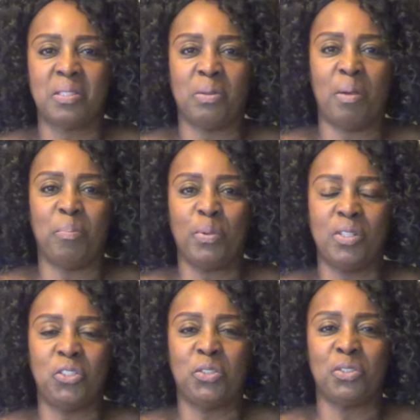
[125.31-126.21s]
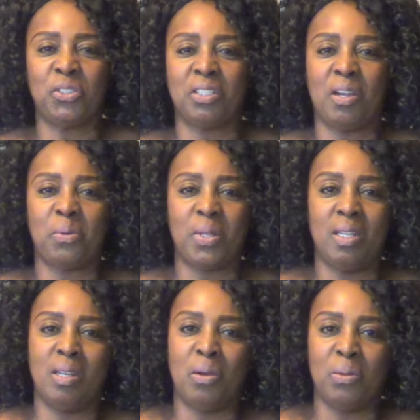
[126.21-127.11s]
so I'm pretty sure she
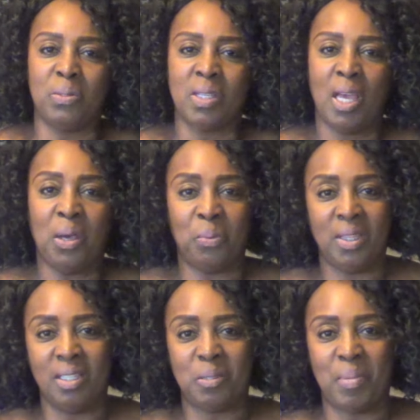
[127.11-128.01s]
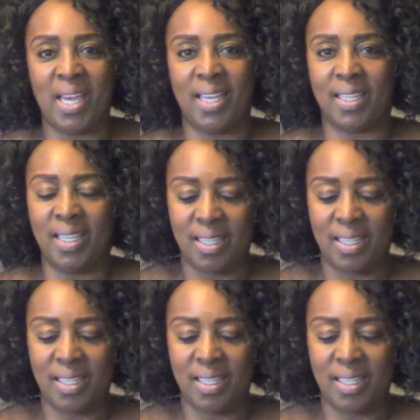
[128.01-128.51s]
already knows what this bag